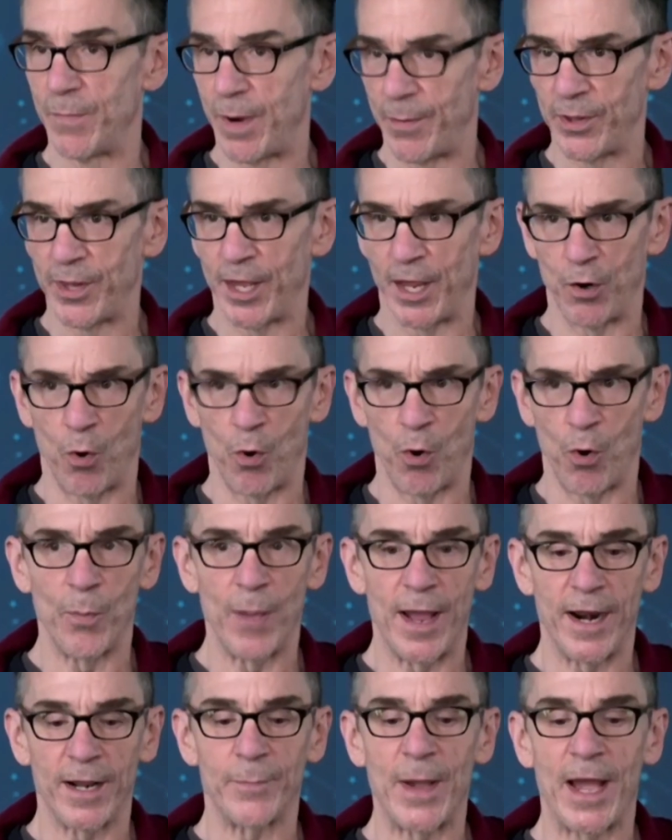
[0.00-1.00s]
Remember that
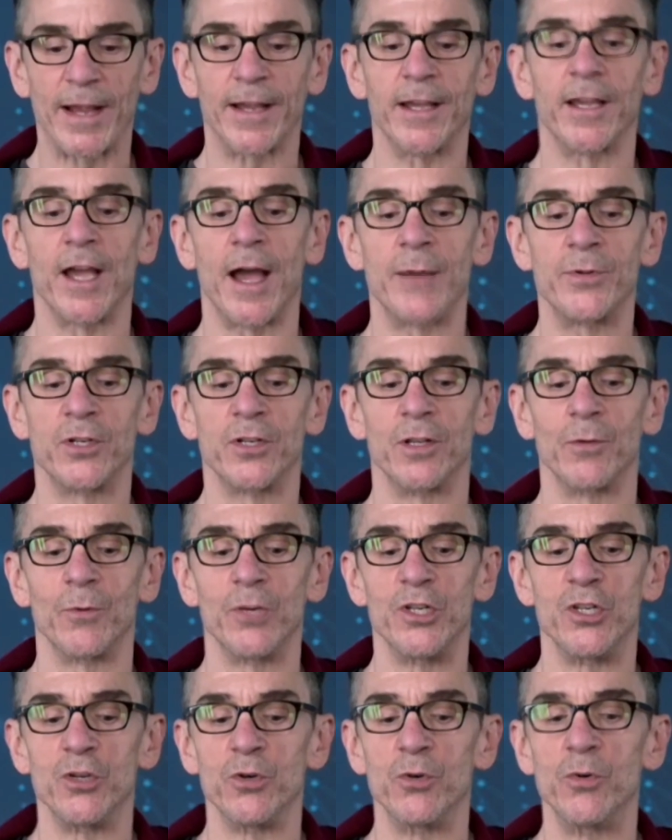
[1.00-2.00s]
automatic packet capture that
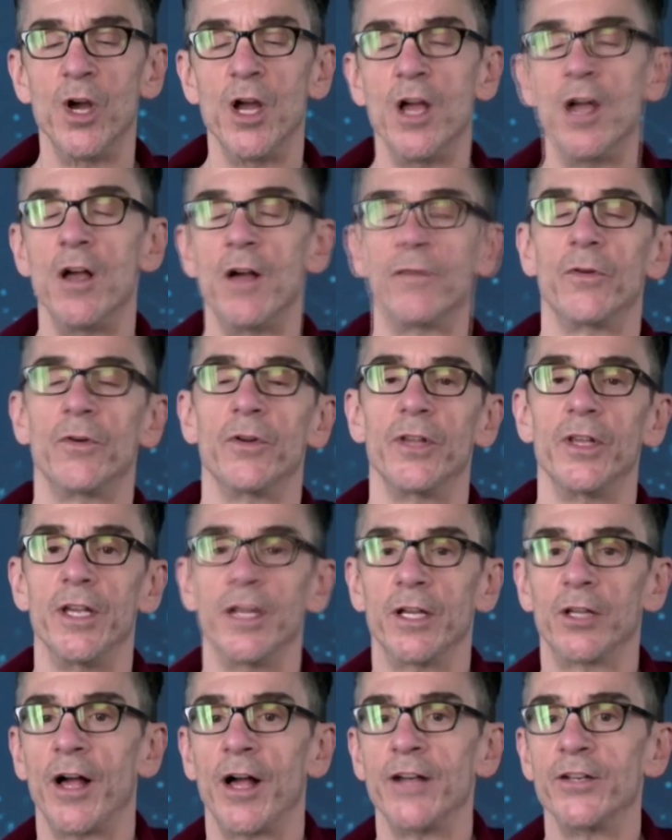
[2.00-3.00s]
we do for
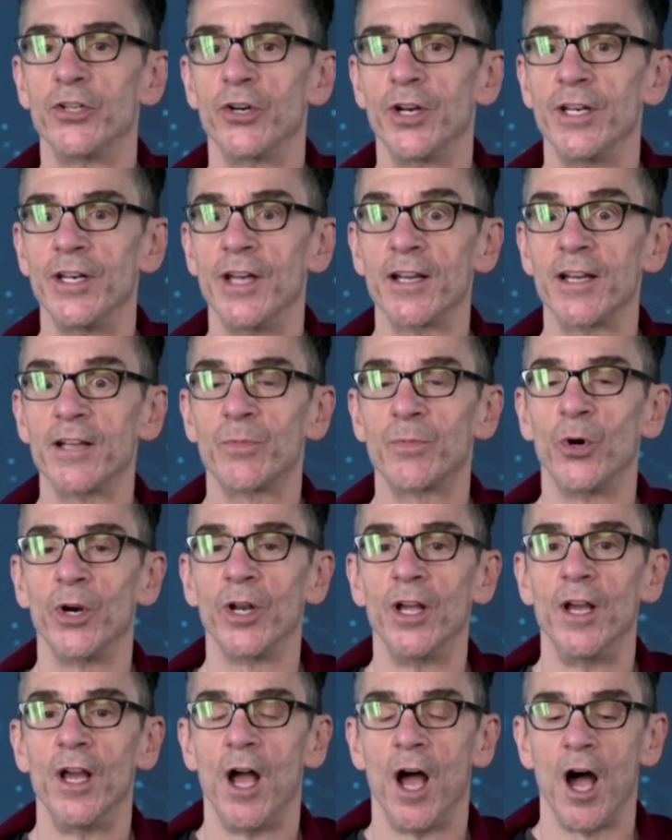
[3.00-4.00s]
the client journey
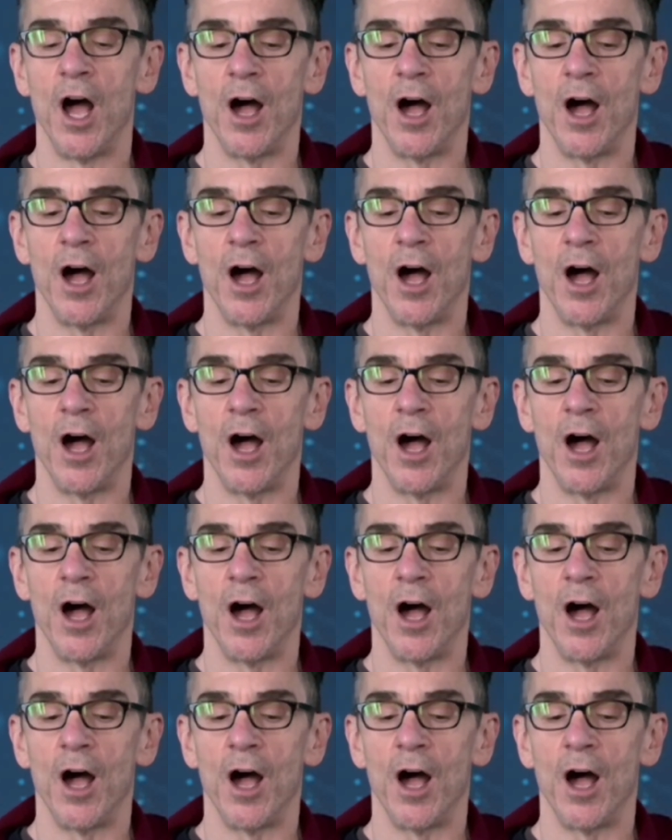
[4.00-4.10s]
dashboard.